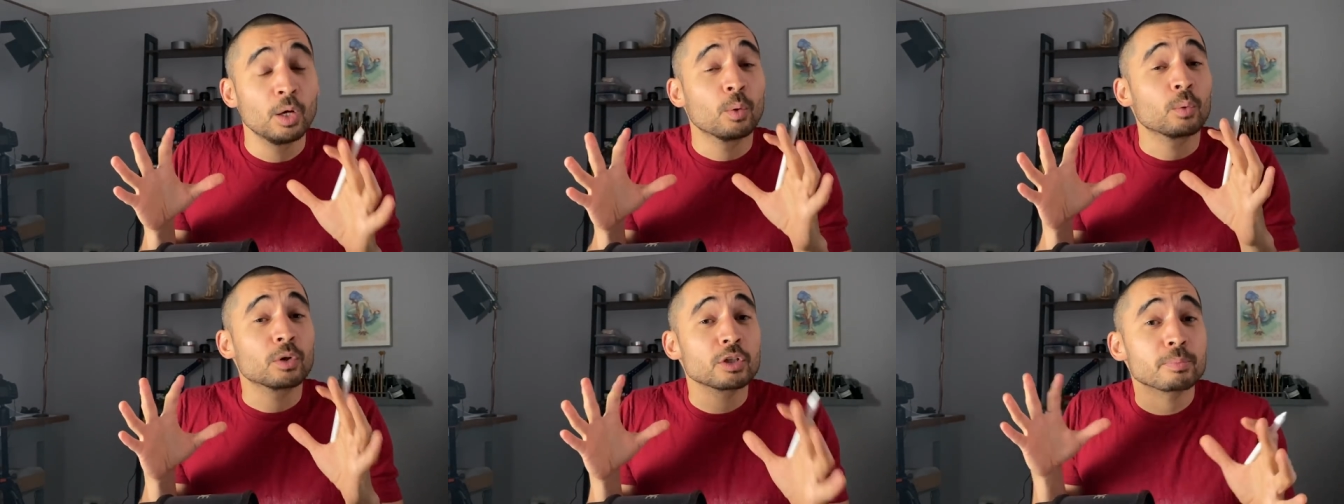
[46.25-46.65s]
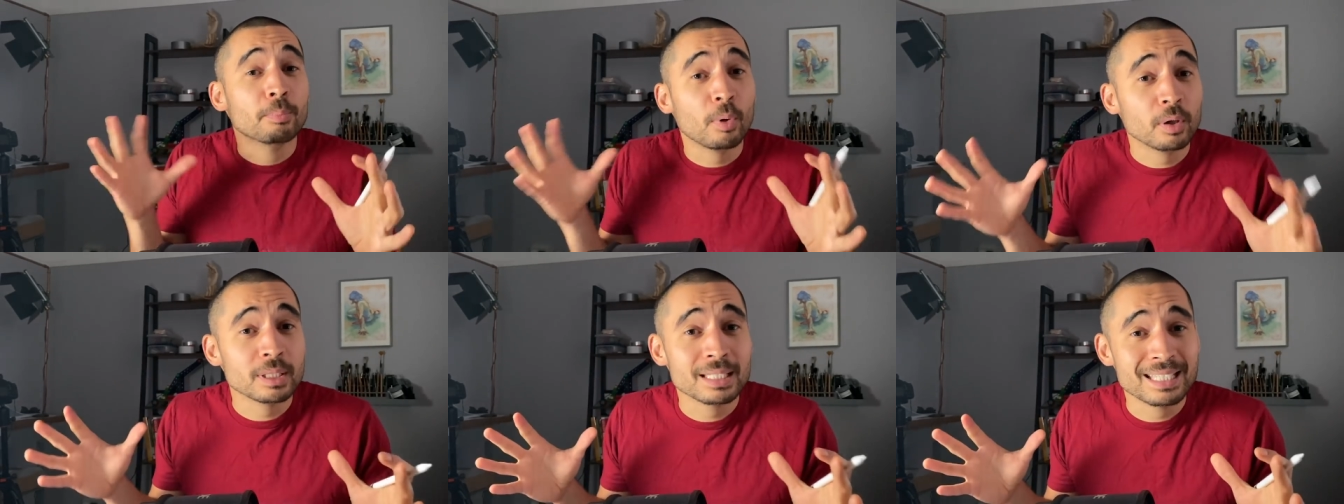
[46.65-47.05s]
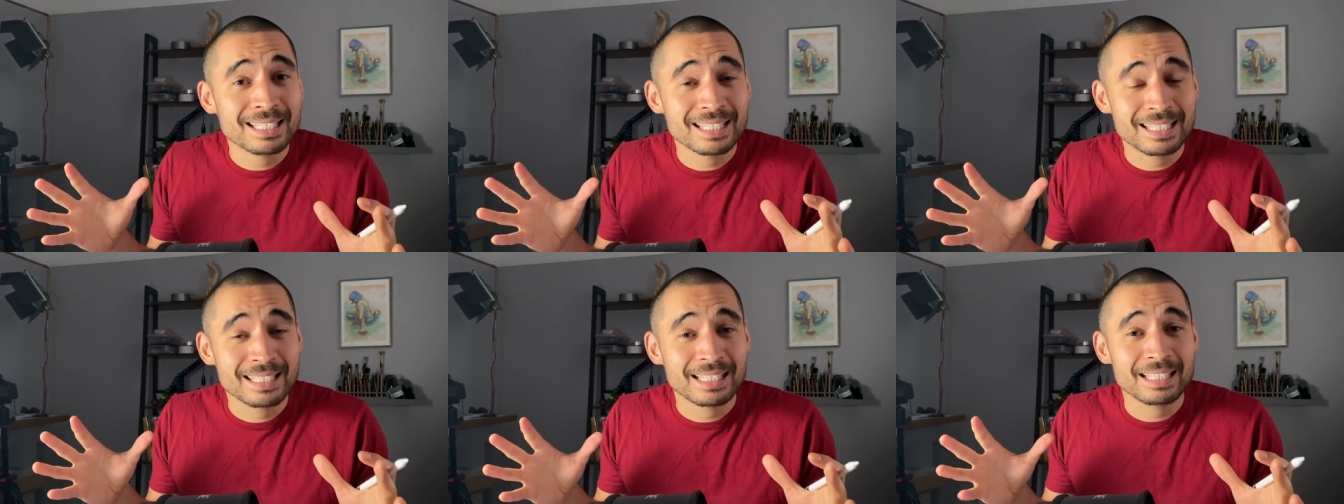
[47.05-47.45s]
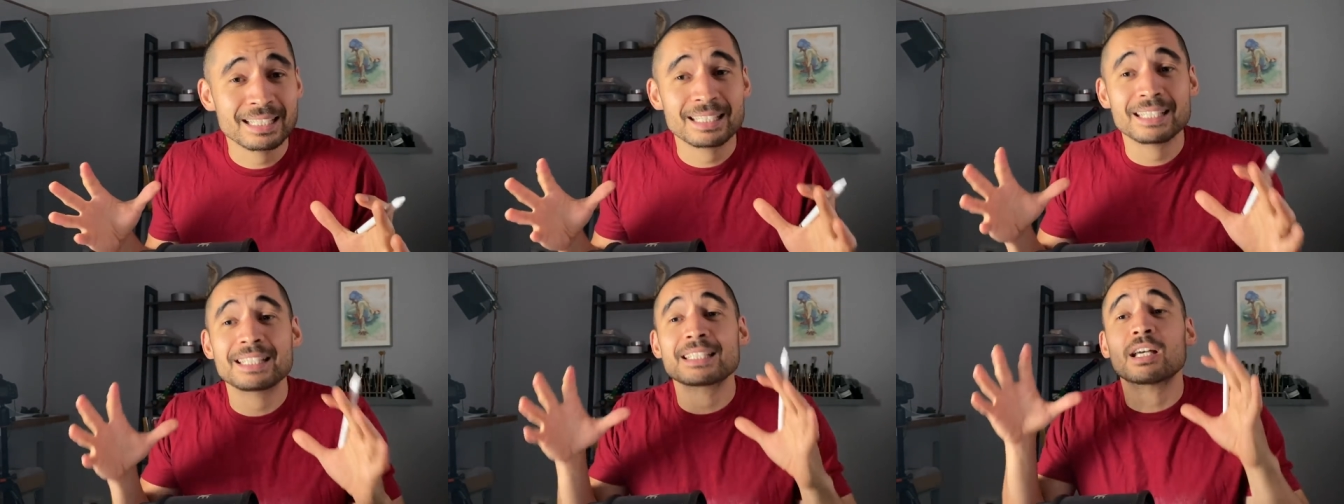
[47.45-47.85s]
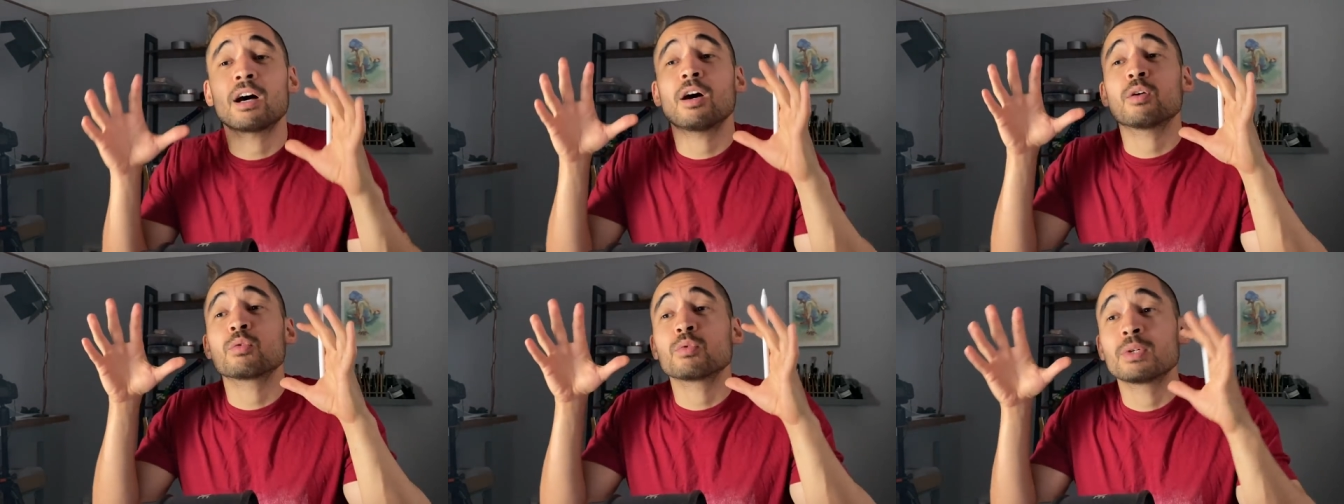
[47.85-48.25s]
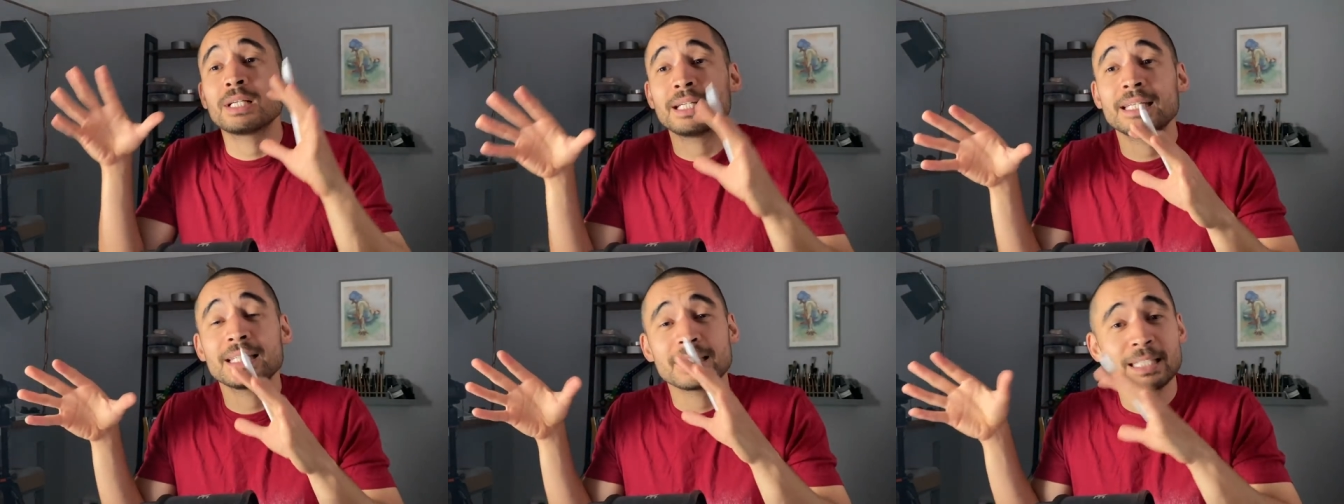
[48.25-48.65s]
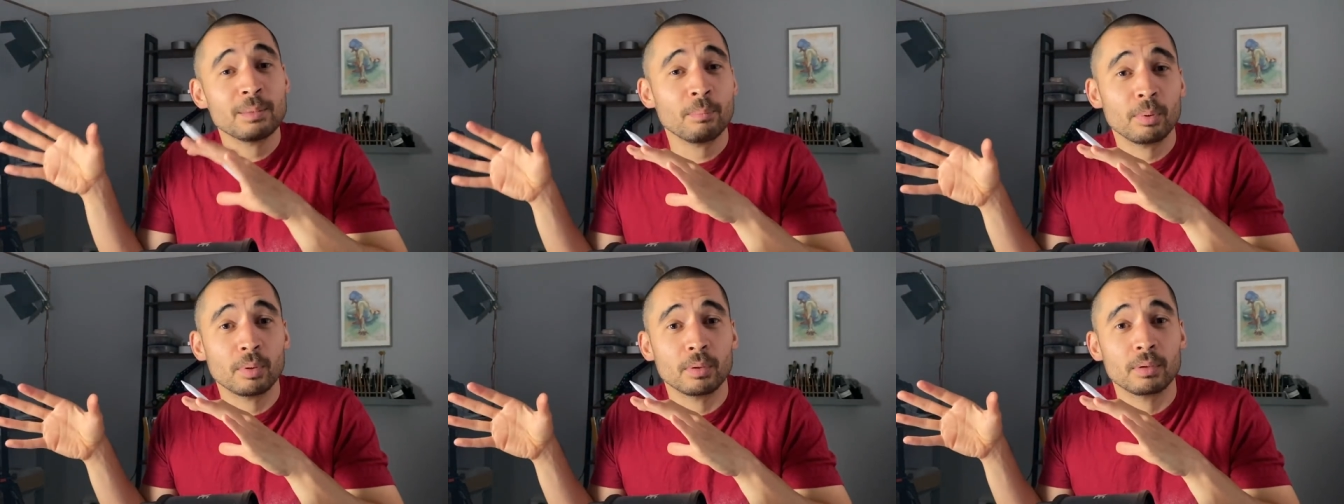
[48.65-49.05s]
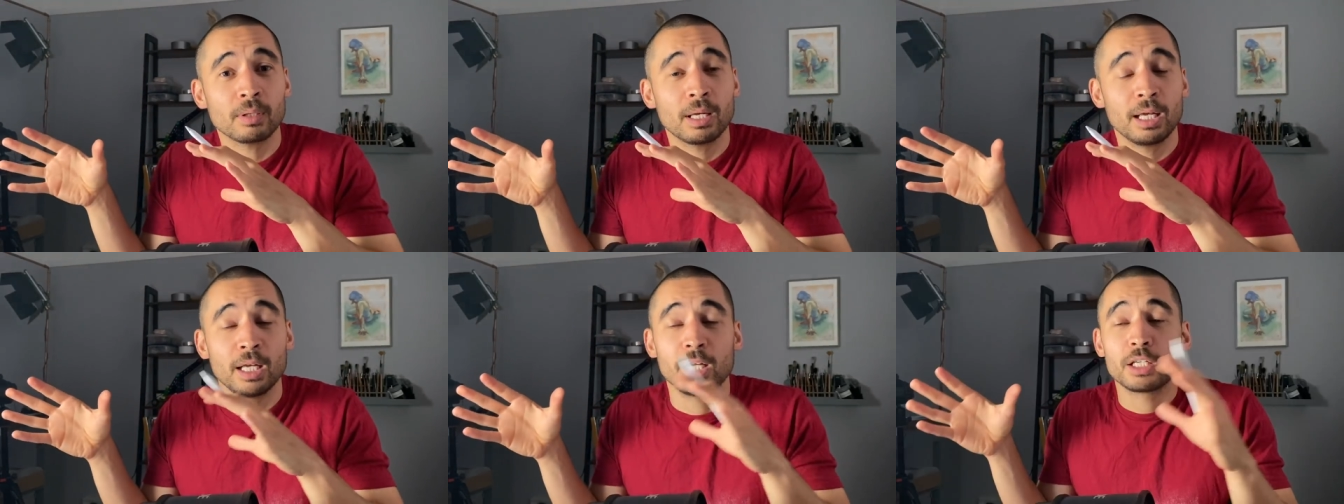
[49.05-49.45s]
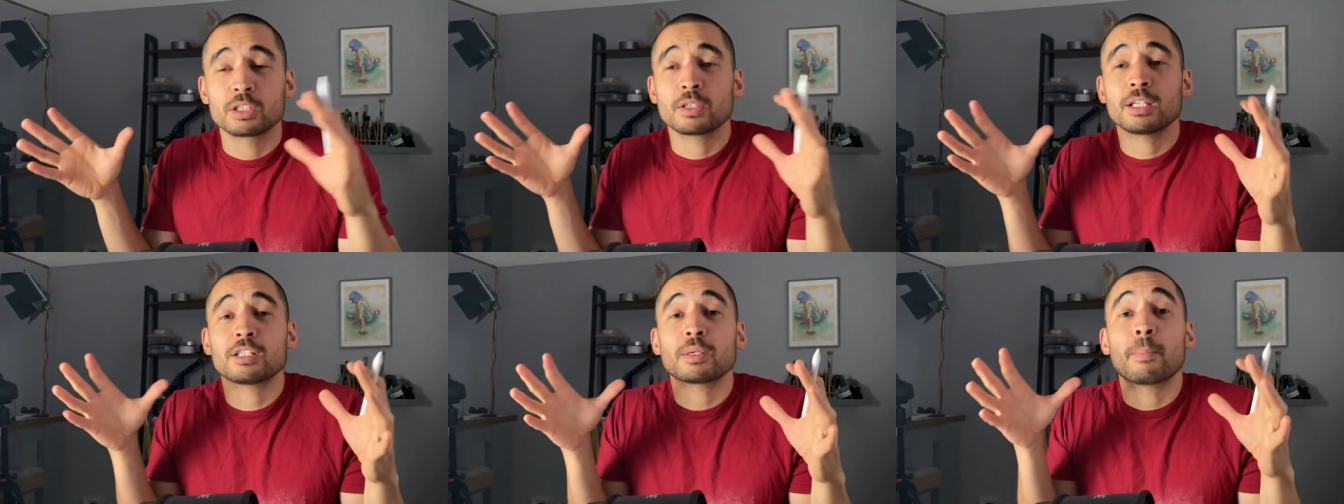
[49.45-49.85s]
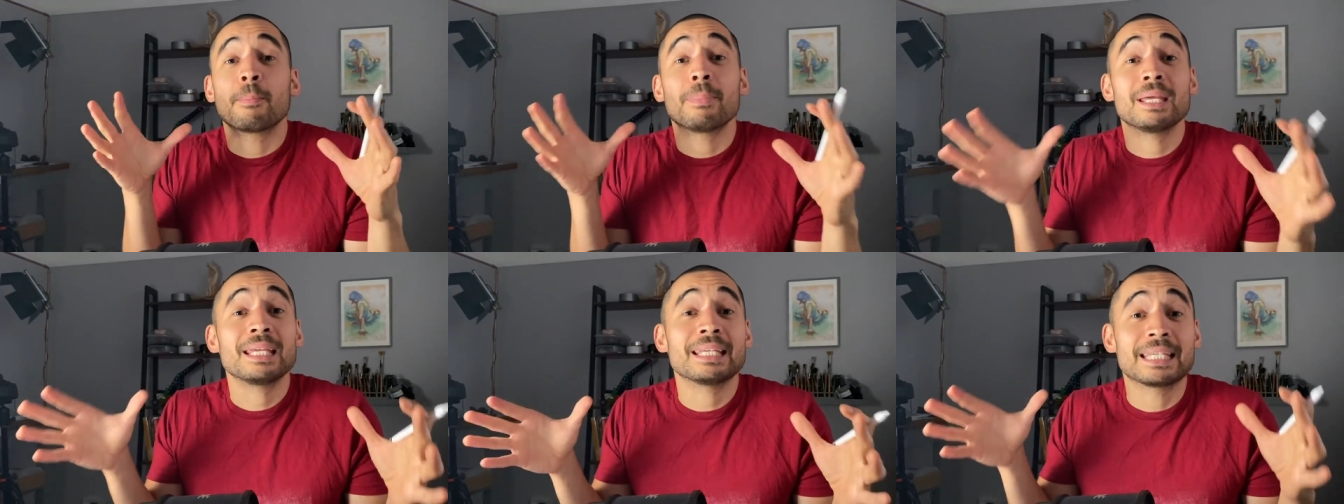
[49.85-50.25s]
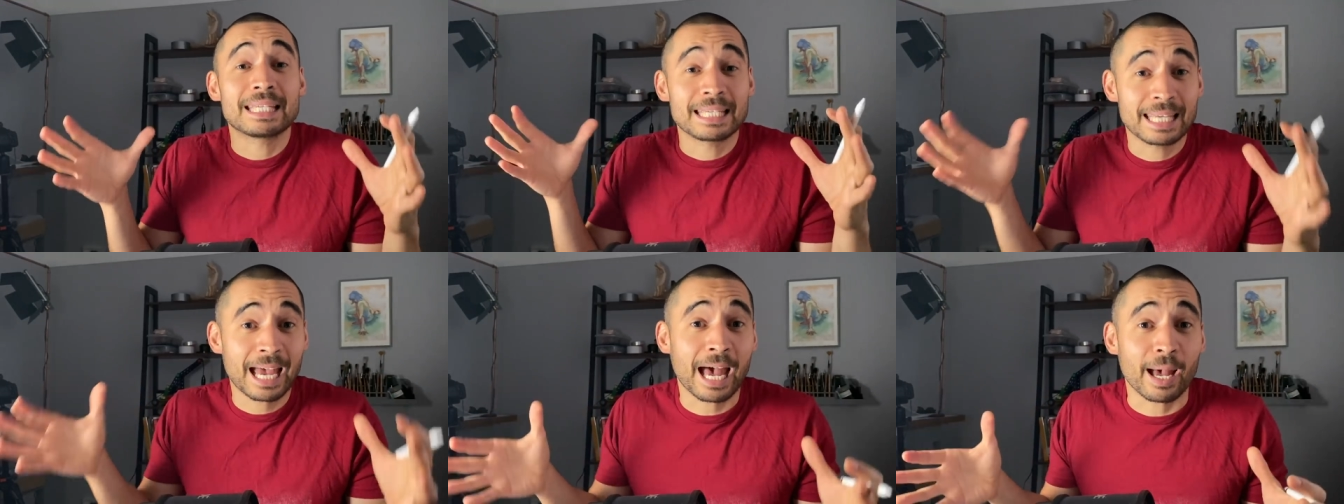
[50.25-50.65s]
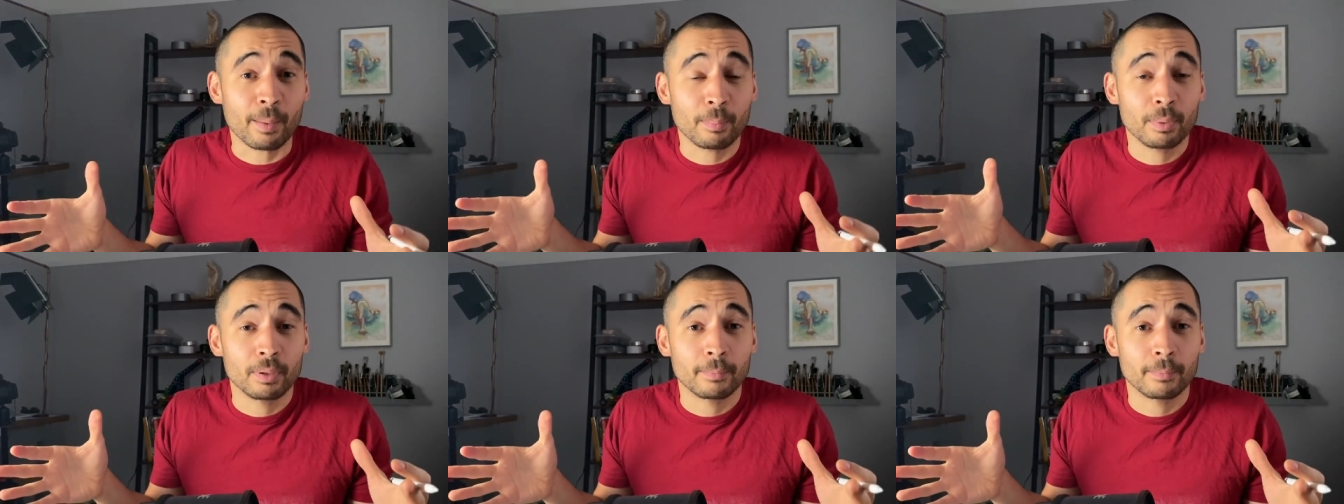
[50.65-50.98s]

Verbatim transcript: whereas boxes and cylinders are really simple. So, there's a big gap.